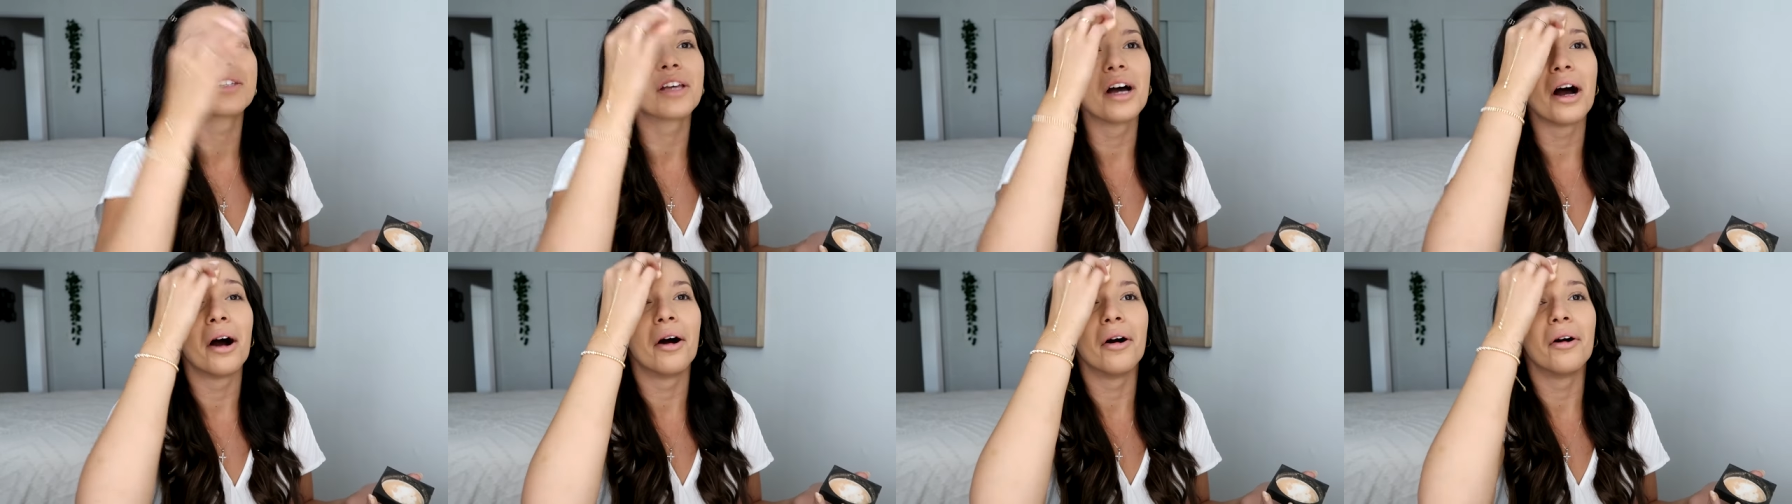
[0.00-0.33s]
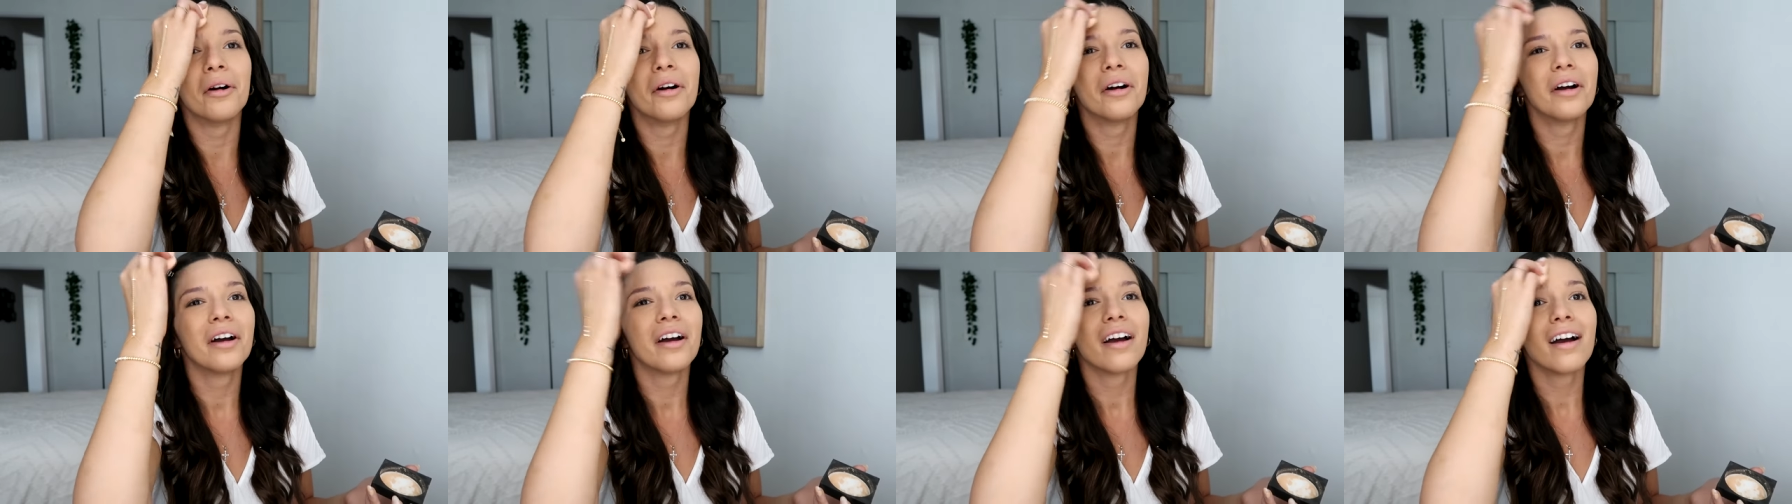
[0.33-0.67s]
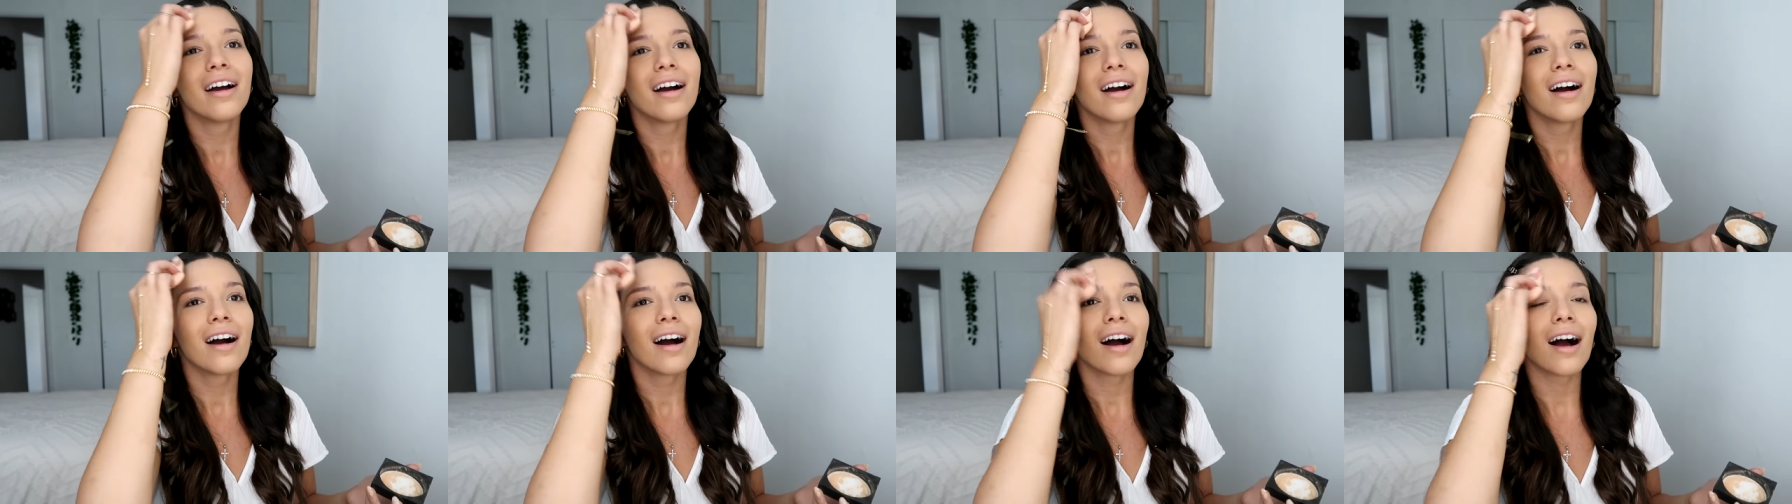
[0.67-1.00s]
So
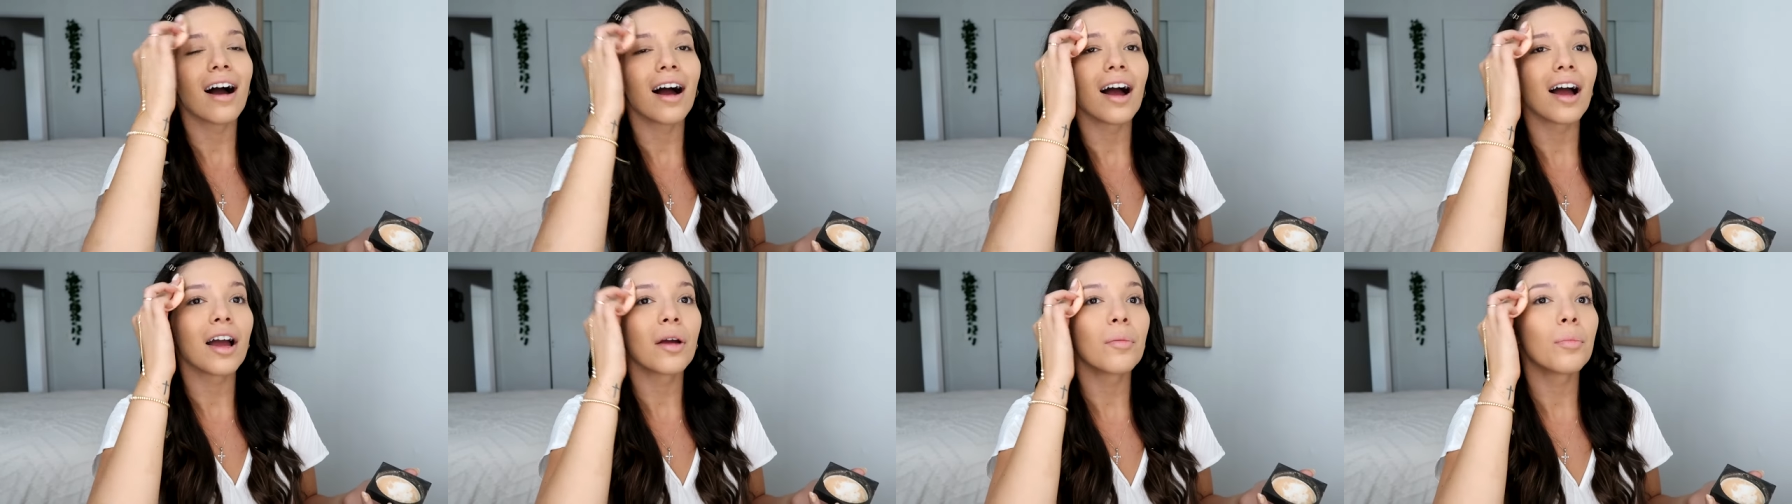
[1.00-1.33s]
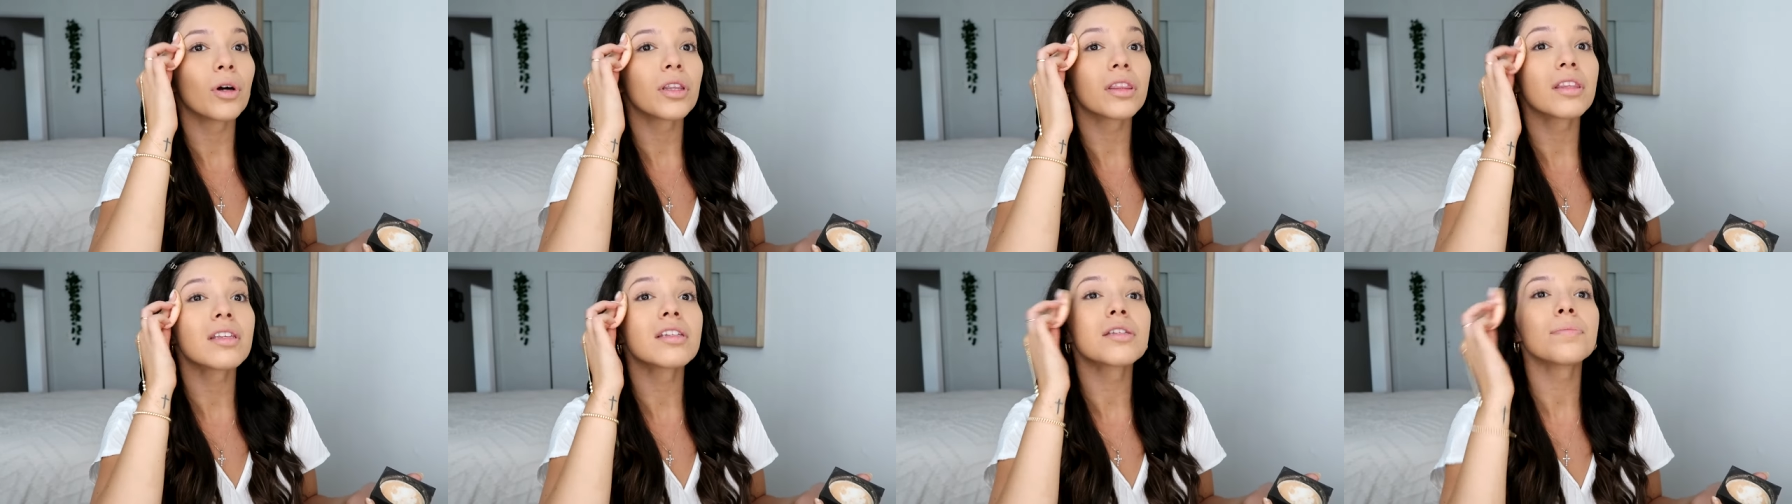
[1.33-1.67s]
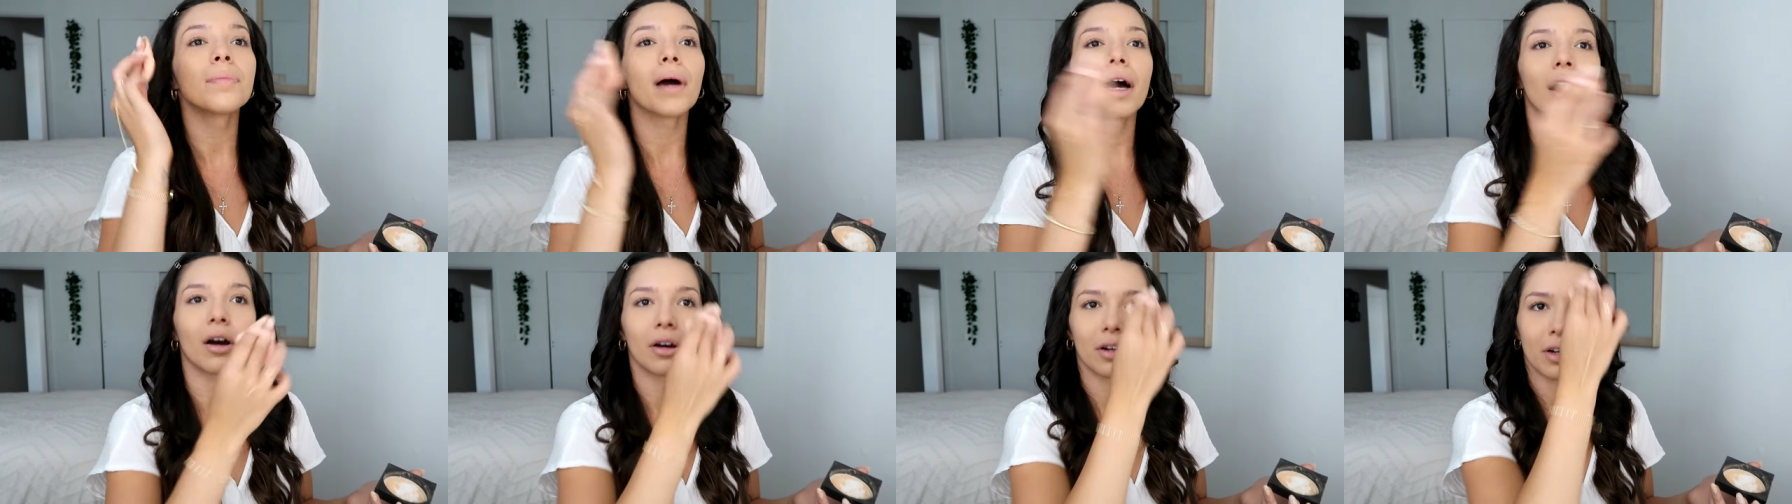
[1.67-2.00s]
I put this
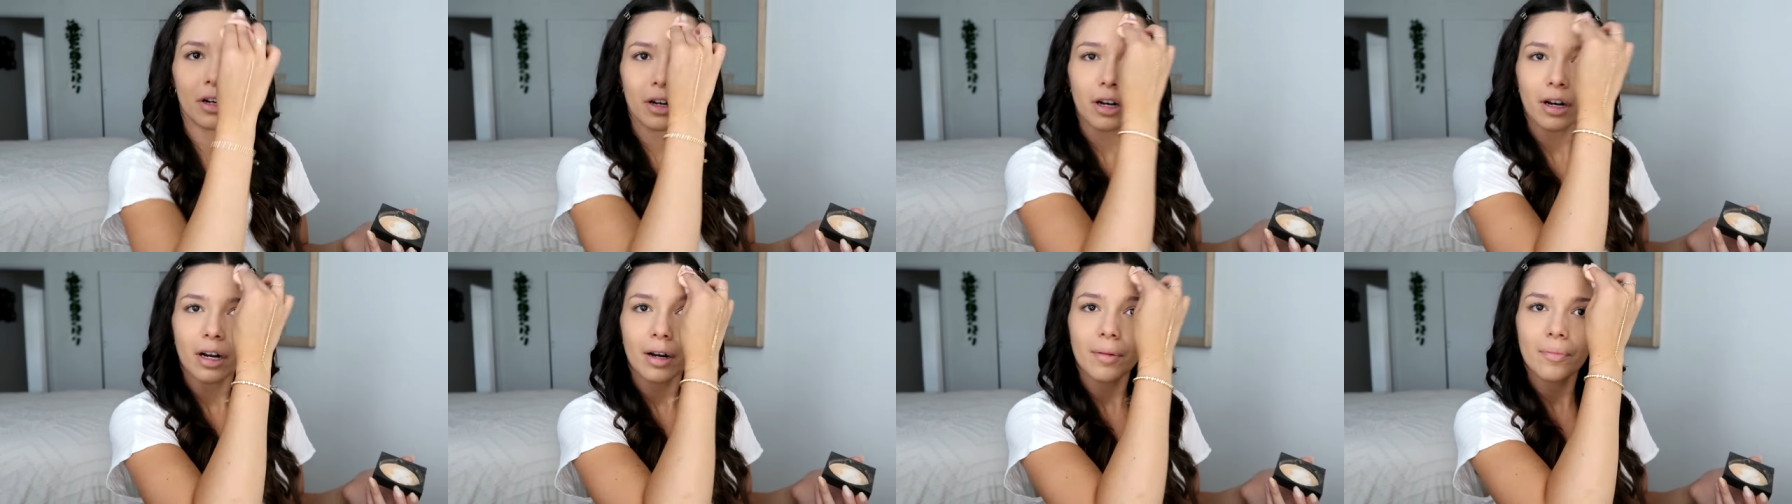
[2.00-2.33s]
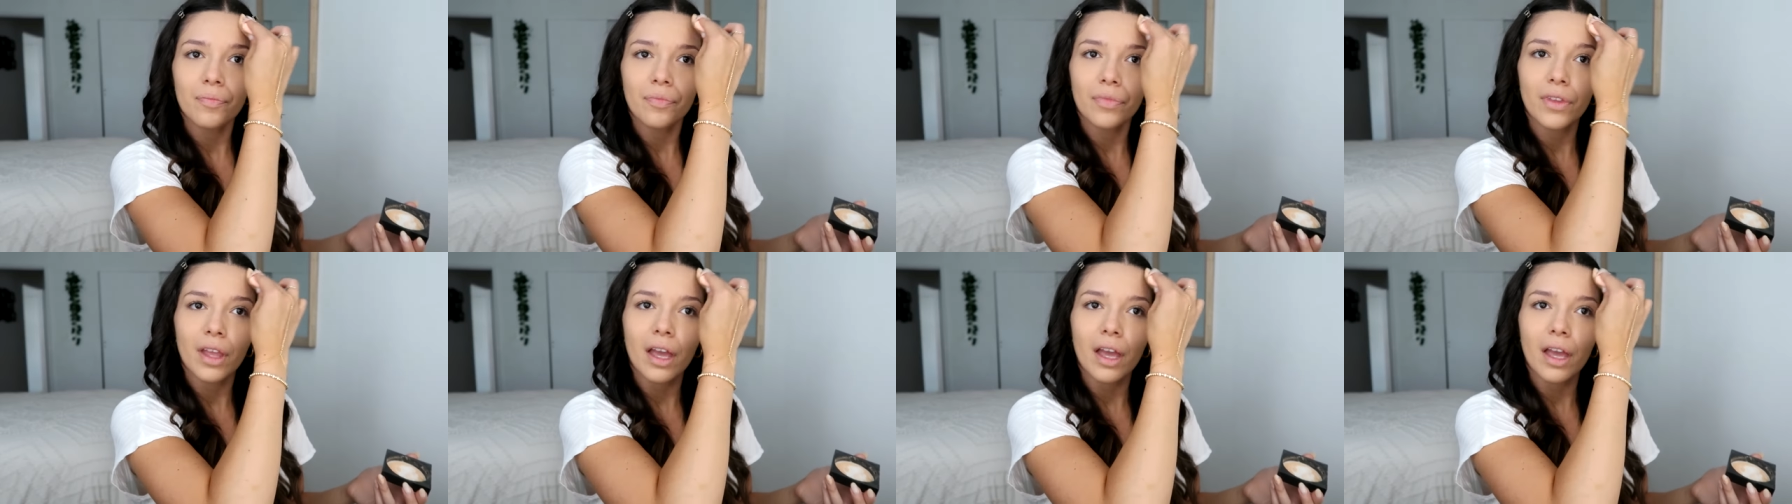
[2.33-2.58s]
powder